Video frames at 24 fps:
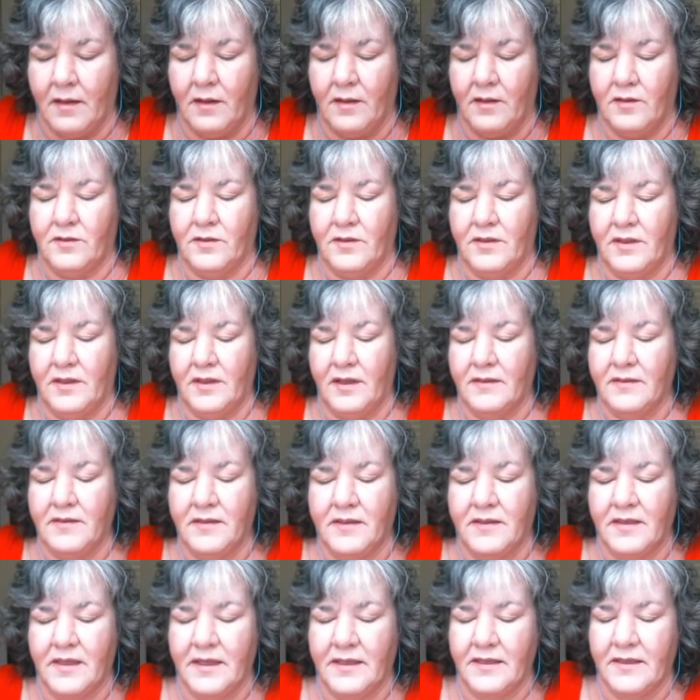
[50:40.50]
So that's
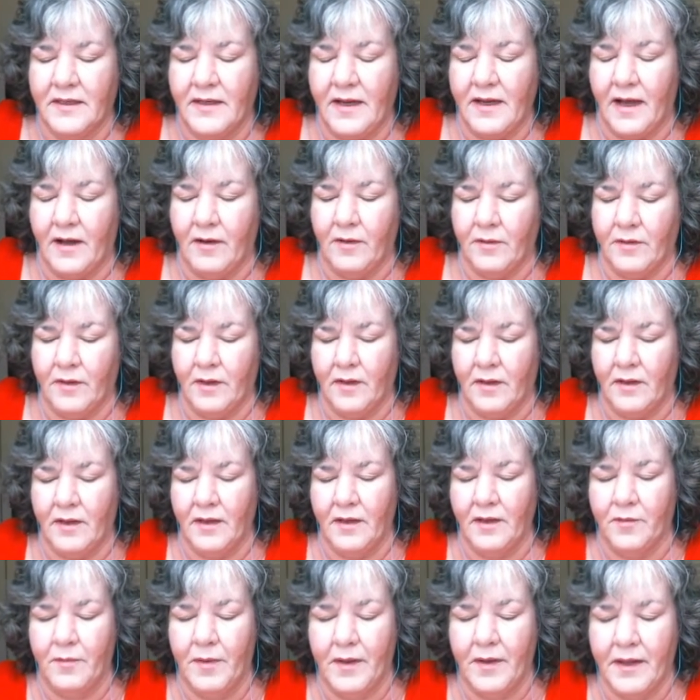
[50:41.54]
thinned it out a
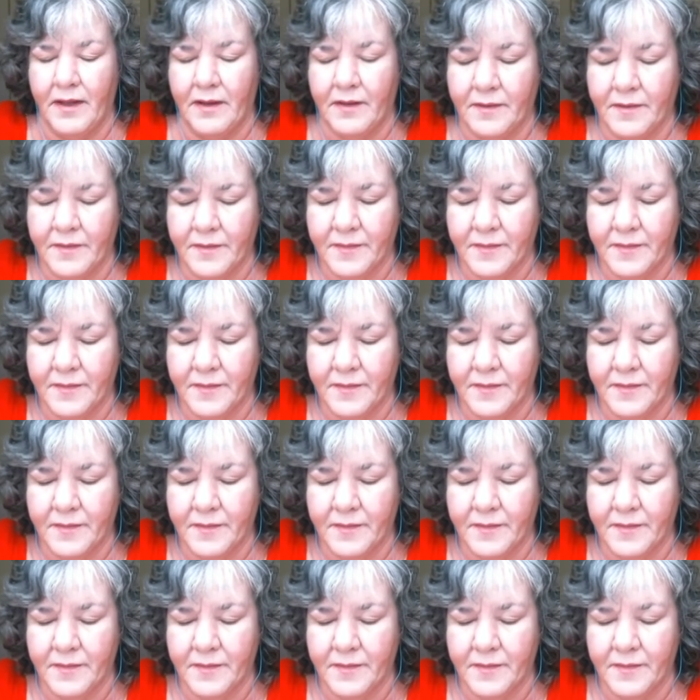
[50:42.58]
little bit.